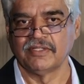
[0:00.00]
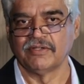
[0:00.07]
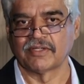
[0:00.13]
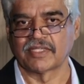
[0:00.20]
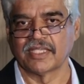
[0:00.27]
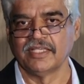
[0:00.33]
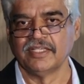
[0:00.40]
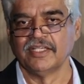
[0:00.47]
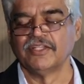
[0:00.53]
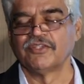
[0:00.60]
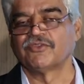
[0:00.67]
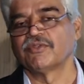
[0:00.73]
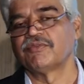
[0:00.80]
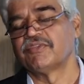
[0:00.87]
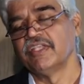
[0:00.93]
Okay,
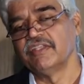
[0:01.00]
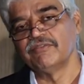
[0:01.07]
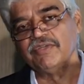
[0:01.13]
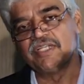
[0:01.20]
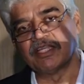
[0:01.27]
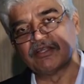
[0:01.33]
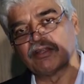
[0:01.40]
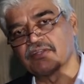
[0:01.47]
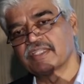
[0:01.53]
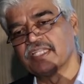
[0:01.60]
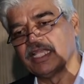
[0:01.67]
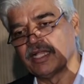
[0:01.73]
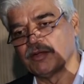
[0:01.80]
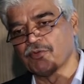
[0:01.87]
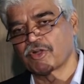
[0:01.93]
so since we did not
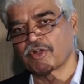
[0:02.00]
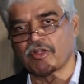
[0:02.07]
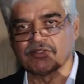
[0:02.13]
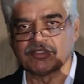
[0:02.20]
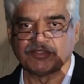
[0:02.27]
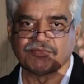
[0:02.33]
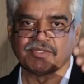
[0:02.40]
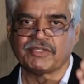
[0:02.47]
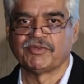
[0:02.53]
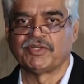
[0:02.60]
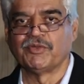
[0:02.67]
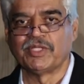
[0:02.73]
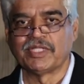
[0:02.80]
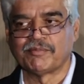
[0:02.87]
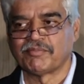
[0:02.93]
think about all these when they were
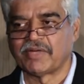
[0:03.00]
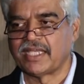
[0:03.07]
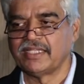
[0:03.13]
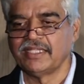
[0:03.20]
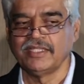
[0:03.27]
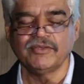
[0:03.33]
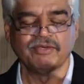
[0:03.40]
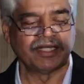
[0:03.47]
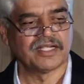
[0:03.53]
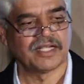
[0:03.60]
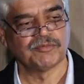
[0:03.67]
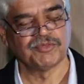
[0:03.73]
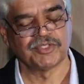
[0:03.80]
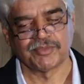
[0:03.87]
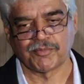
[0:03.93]
doing the mining, you ended
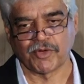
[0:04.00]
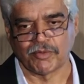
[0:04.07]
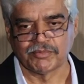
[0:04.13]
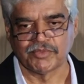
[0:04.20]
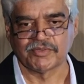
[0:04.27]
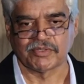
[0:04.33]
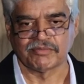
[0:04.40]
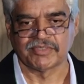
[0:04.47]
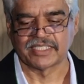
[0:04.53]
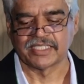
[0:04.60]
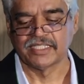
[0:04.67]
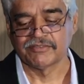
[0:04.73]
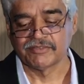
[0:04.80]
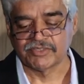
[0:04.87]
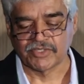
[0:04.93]
up with problems somewhere
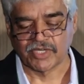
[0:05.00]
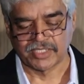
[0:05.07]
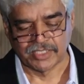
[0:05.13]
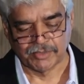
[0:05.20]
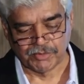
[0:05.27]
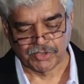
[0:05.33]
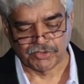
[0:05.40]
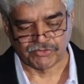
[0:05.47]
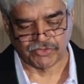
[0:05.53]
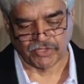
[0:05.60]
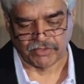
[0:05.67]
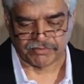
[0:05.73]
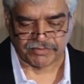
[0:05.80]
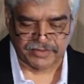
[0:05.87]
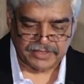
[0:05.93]
else which you are unable to
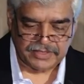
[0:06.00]
solve.